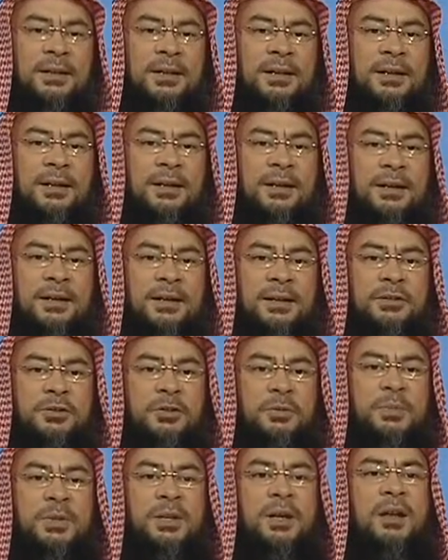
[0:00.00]
a, a, a
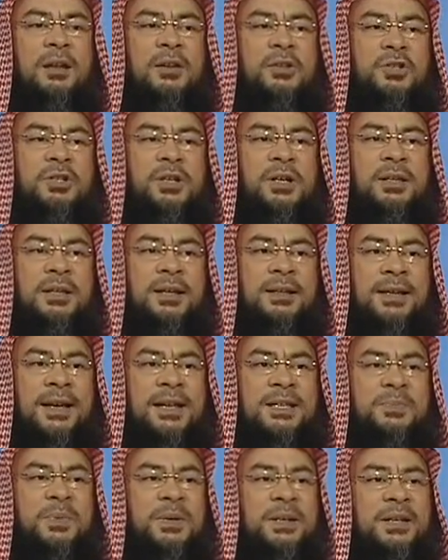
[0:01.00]
terminology that
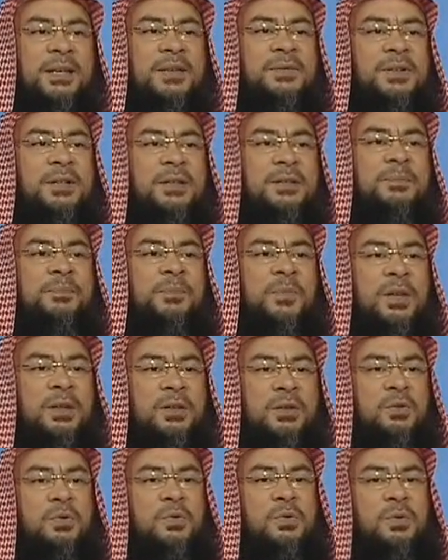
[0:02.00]
has been given
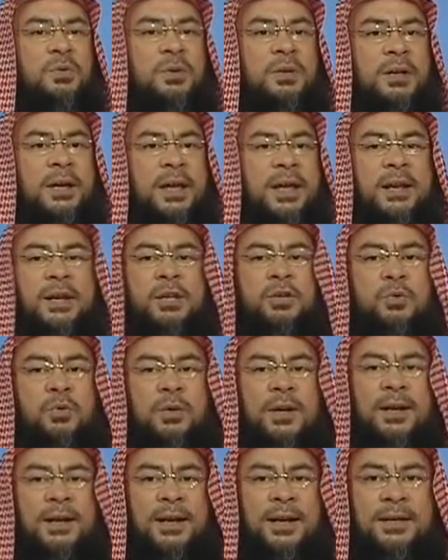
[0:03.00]
to any two
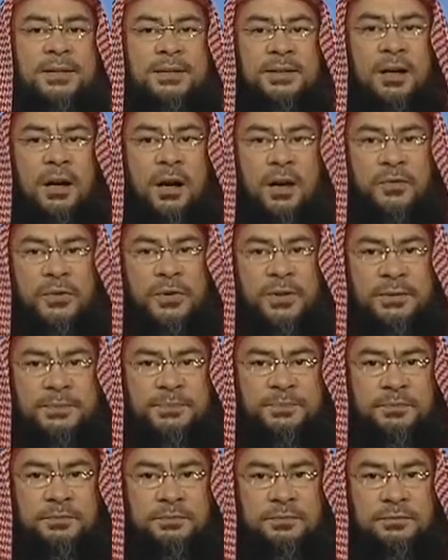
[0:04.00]
rak'ahs offered
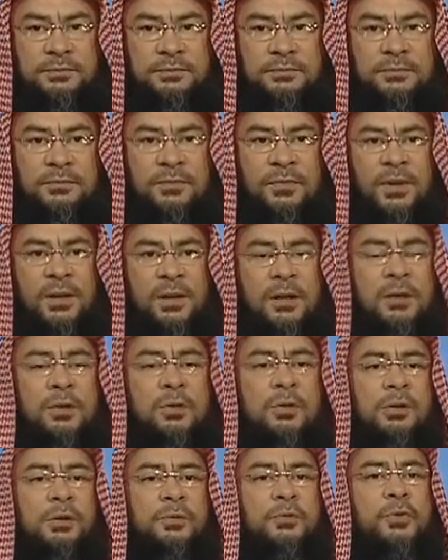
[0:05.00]
in
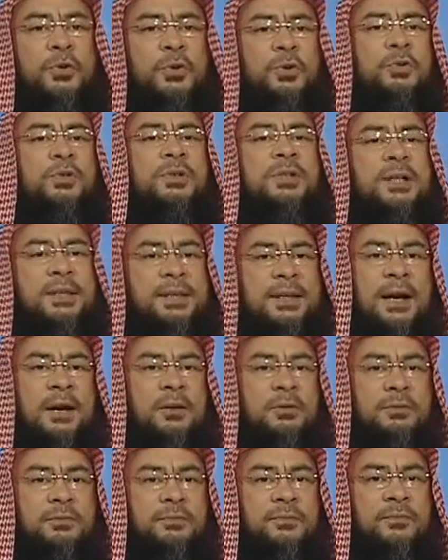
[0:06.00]
order for you to sit
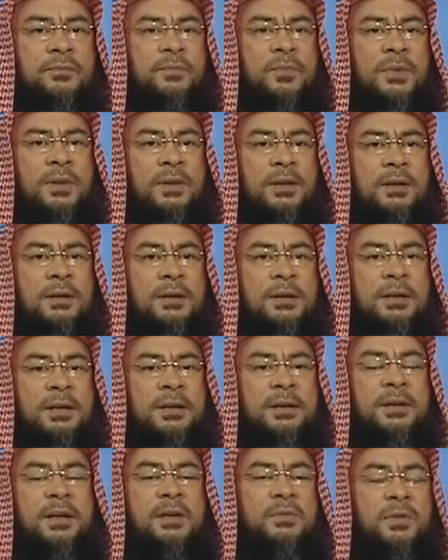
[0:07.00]
down.
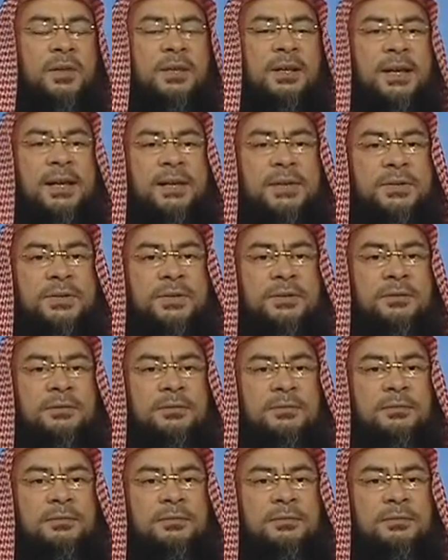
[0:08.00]
Nevertheless,